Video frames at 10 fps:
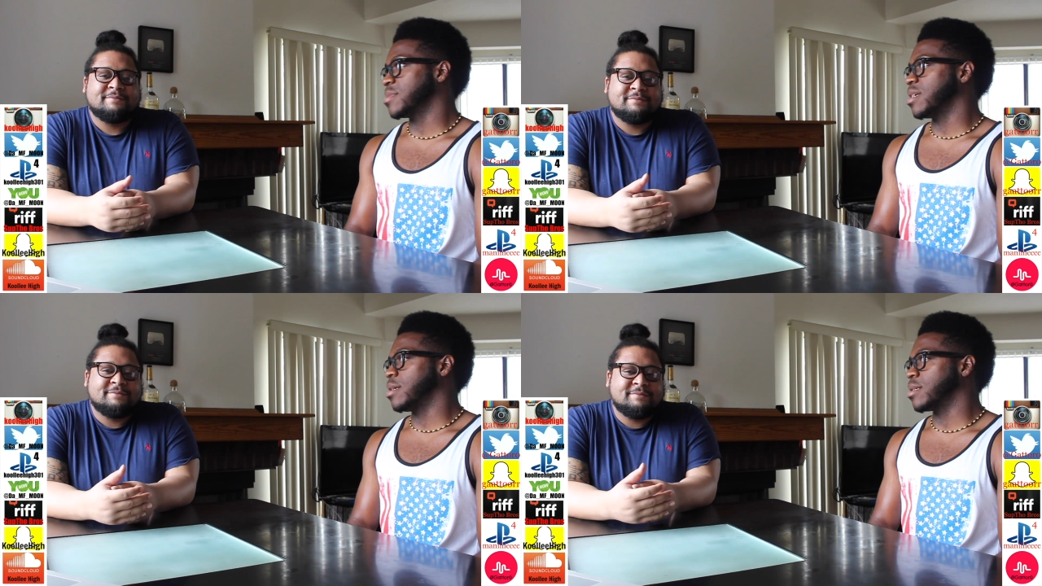
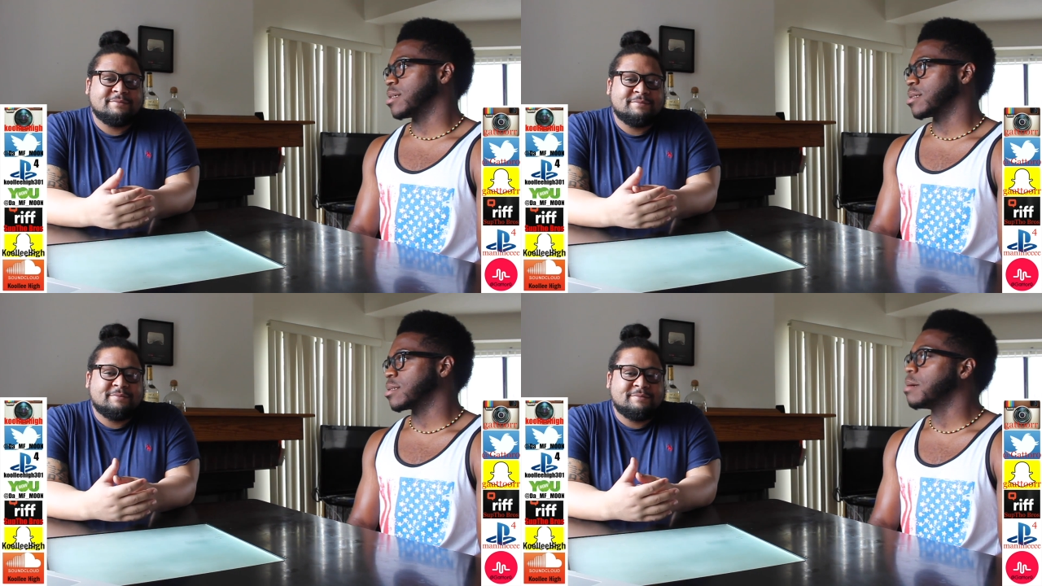Speaker 1: and
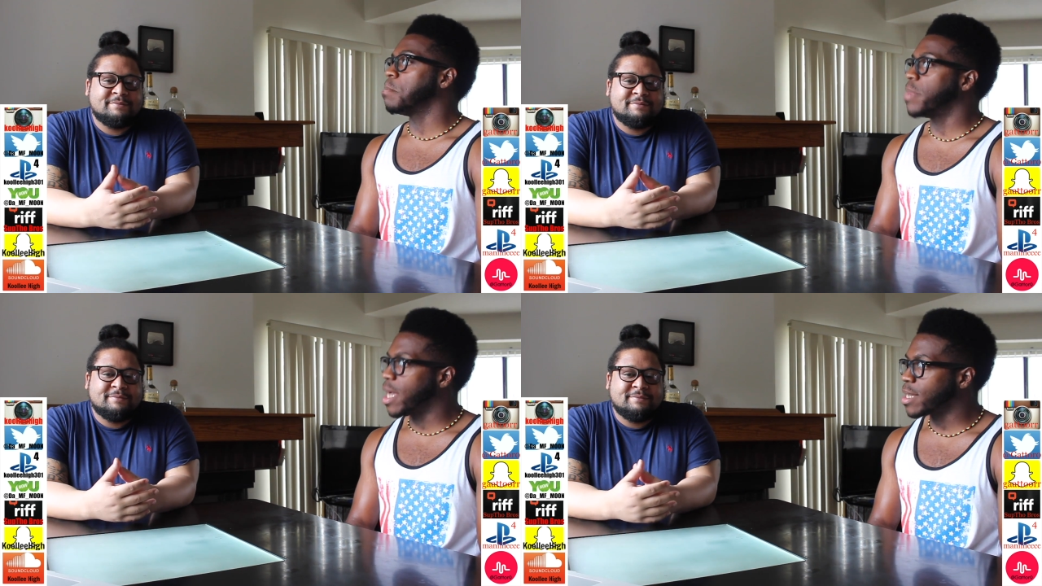then
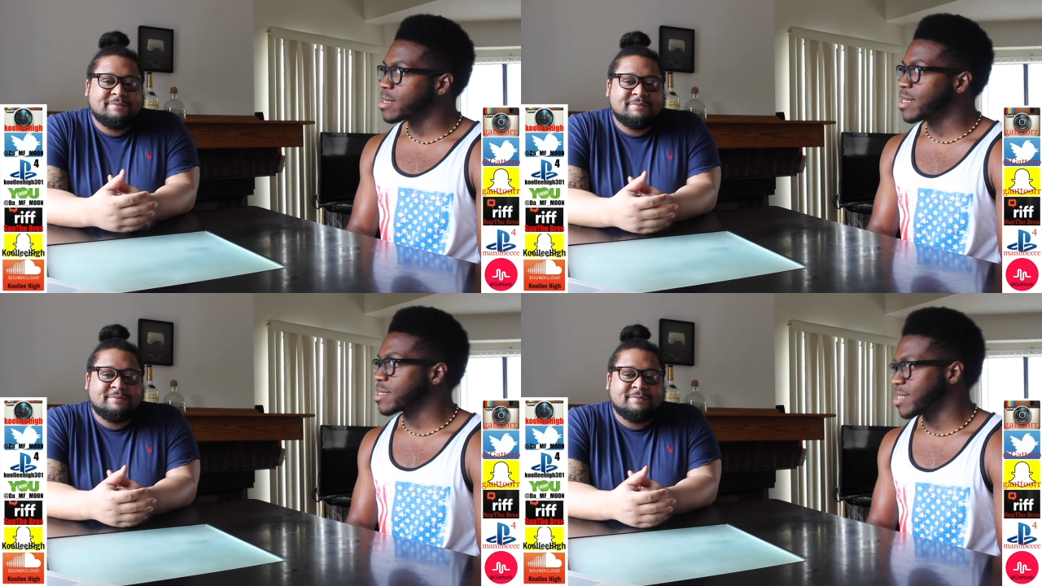come
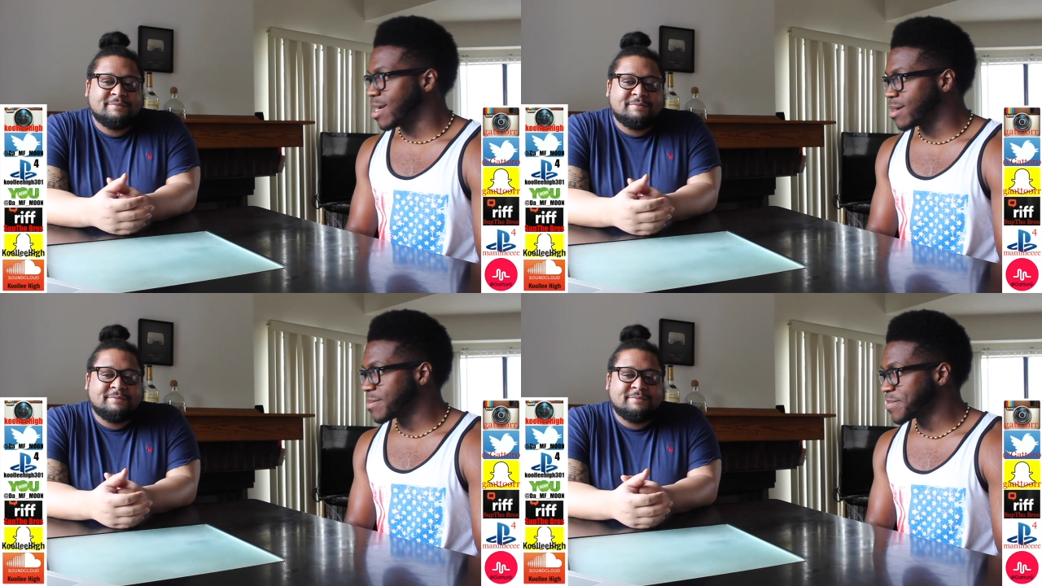back, take a
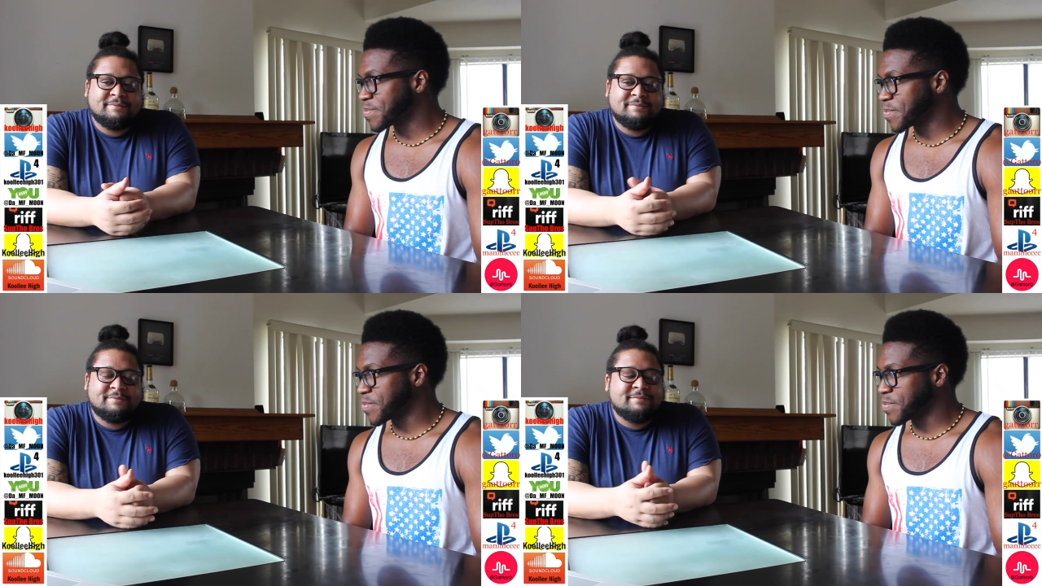shower,
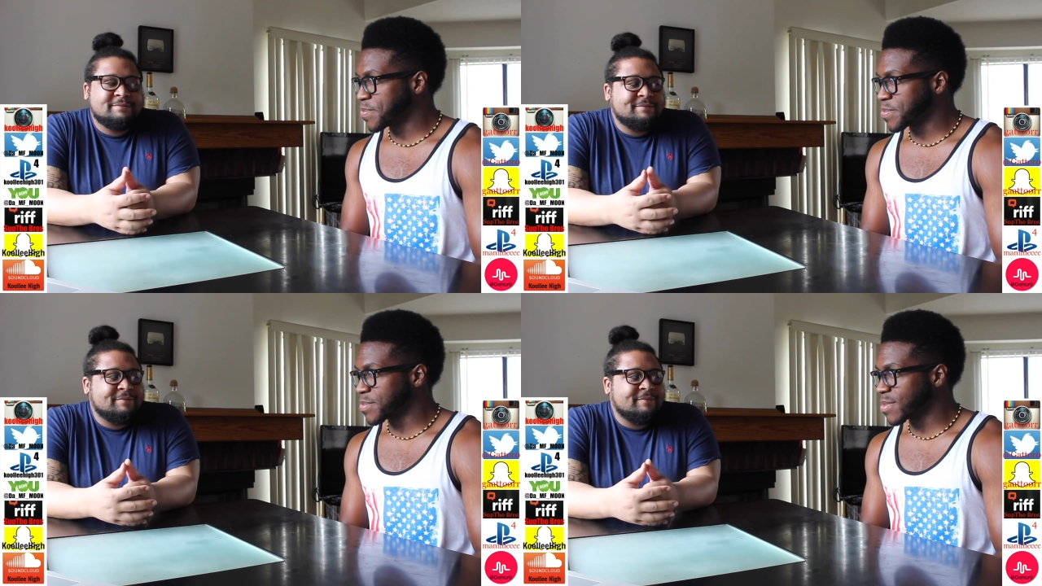
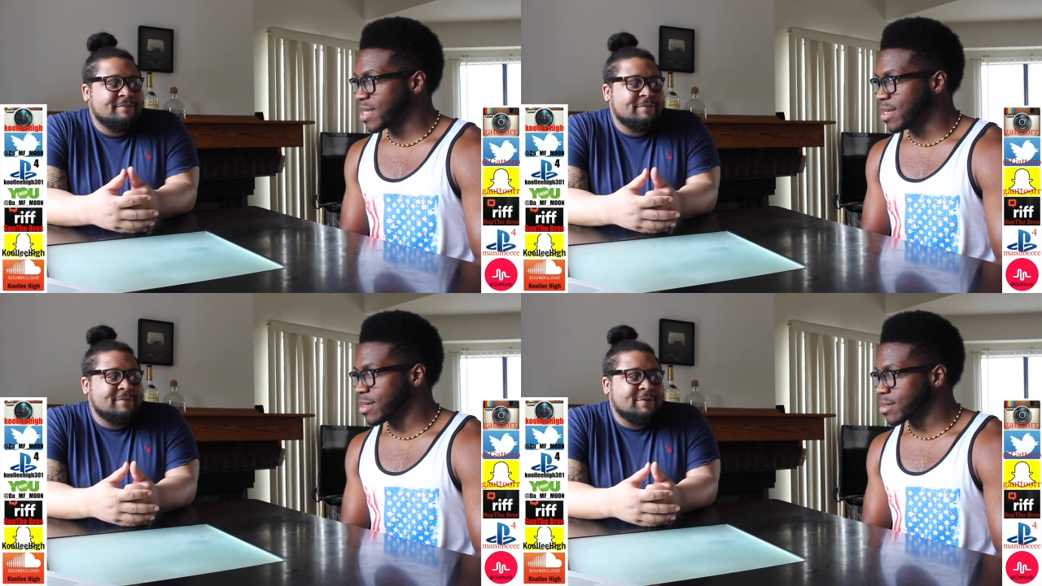
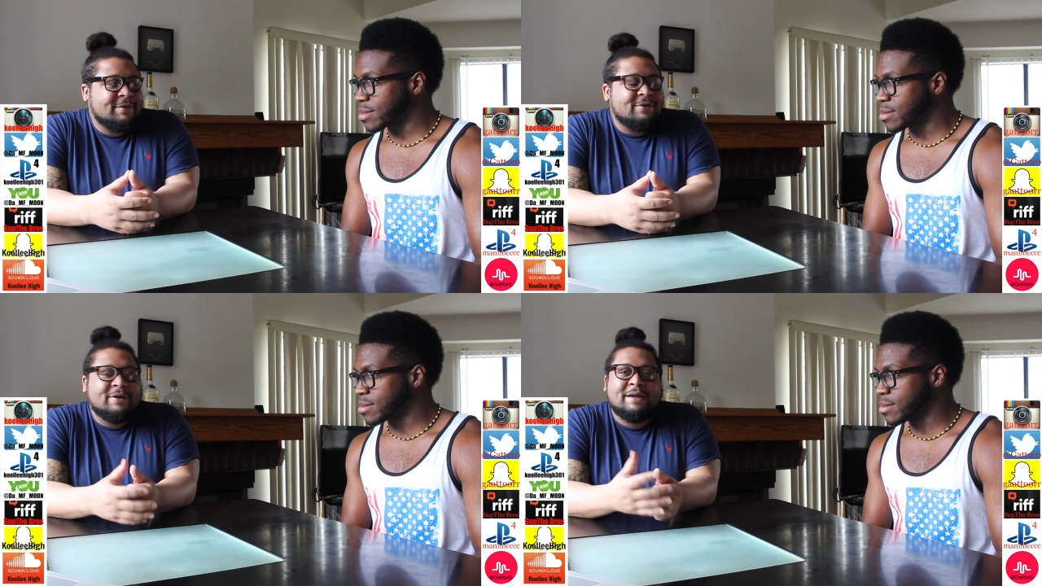and...
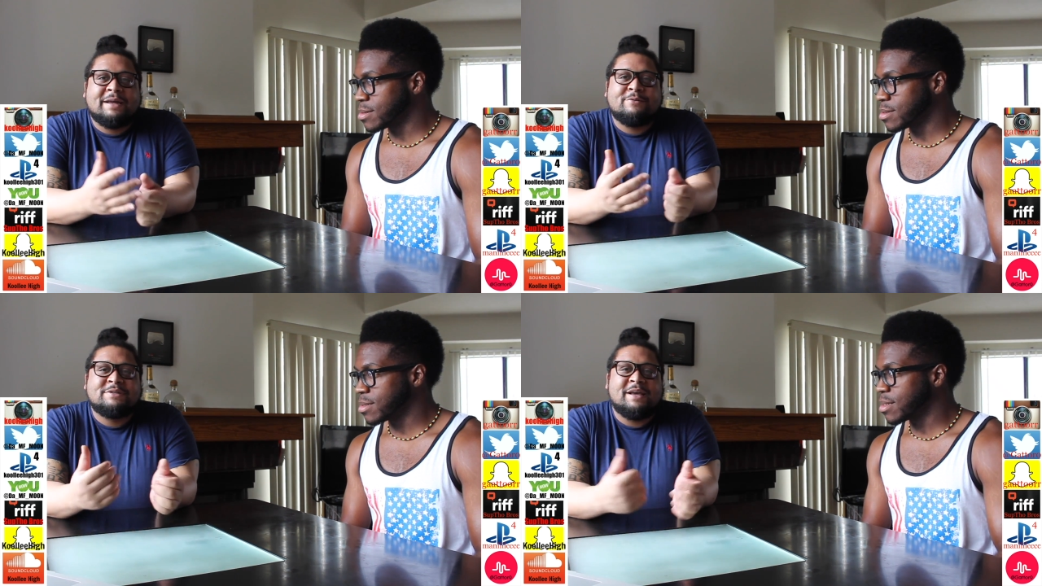
Speaker 2: Okay,
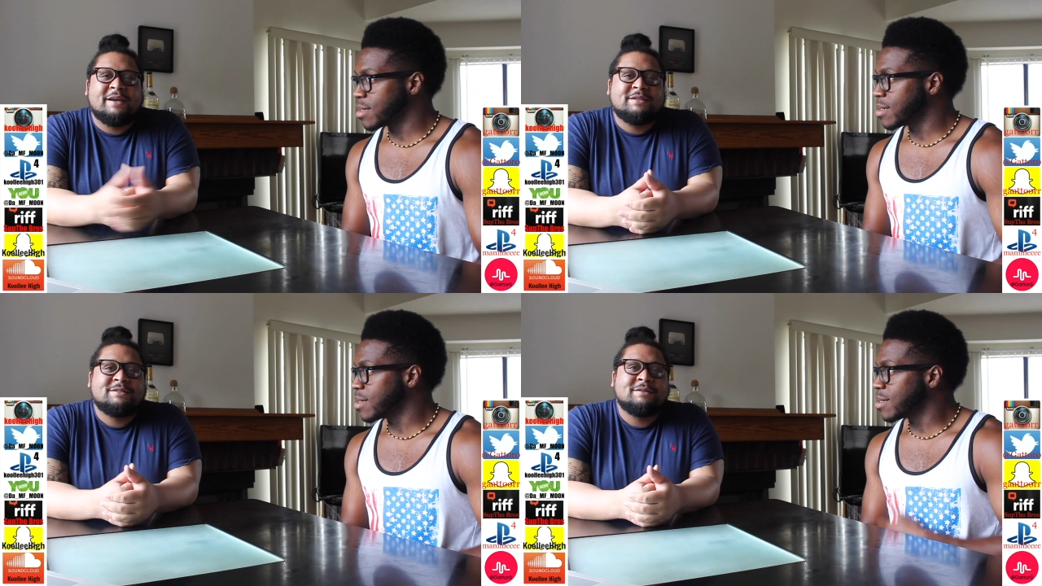that was
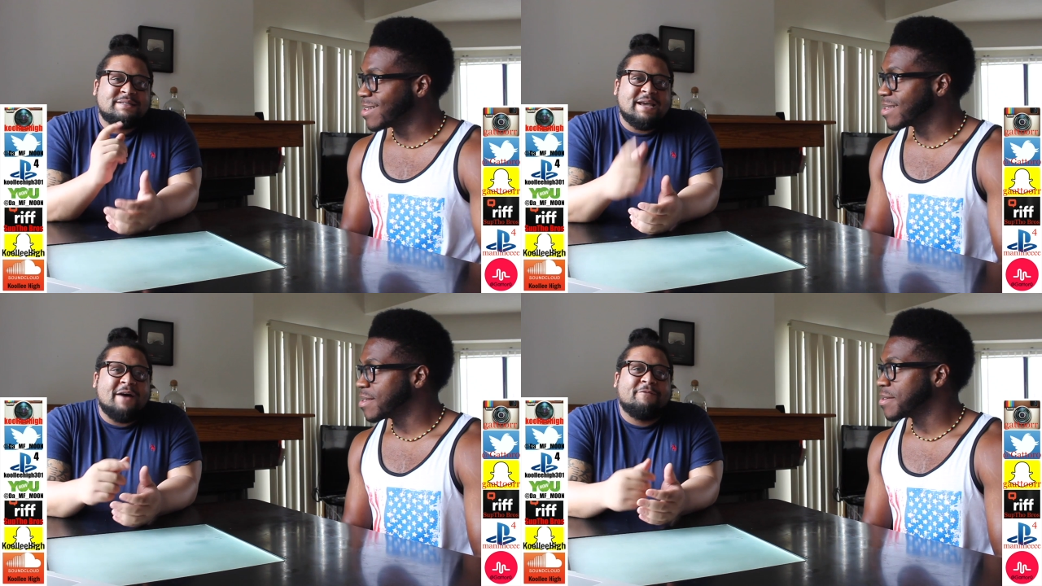nice.
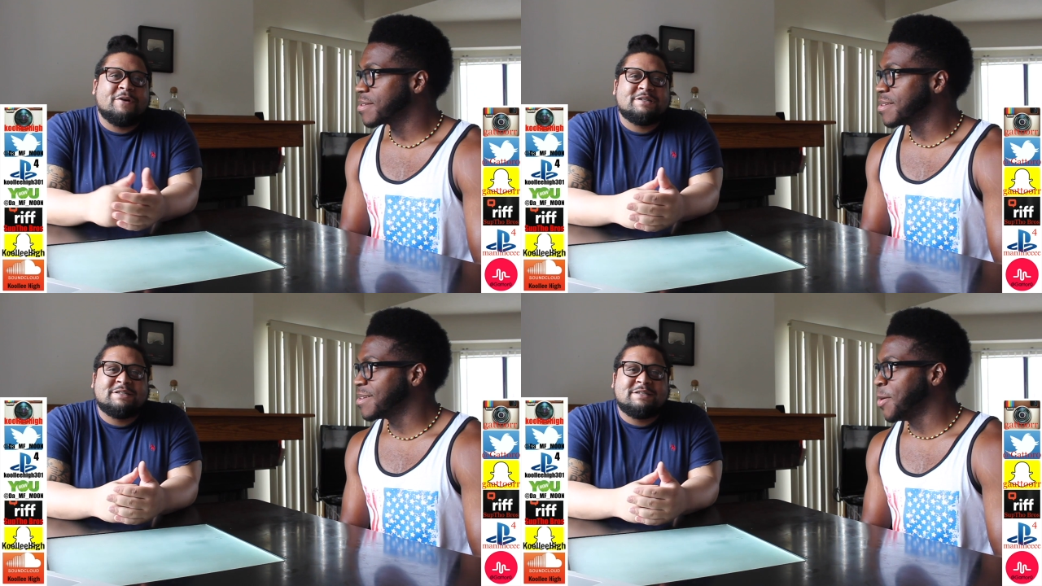It's time
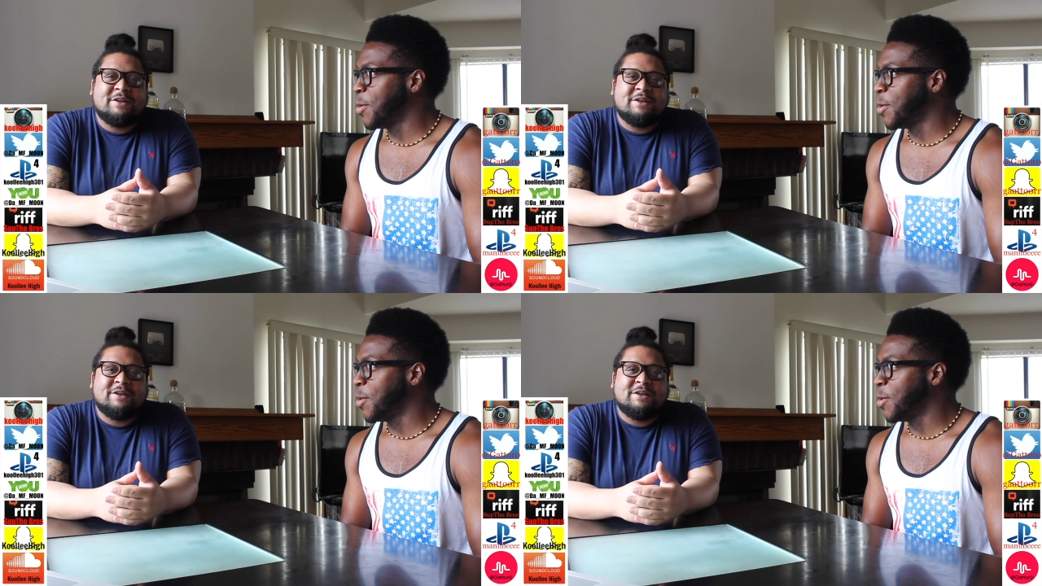for us to